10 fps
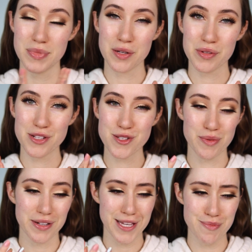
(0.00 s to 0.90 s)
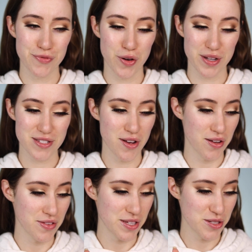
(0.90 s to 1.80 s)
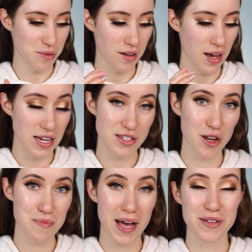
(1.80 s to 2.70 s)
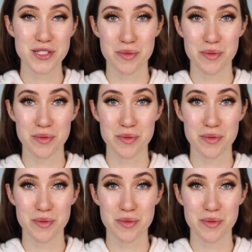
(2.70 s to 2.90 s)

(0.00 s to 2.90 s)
but I really just wanted to keep it focused on this eyeshadow palette,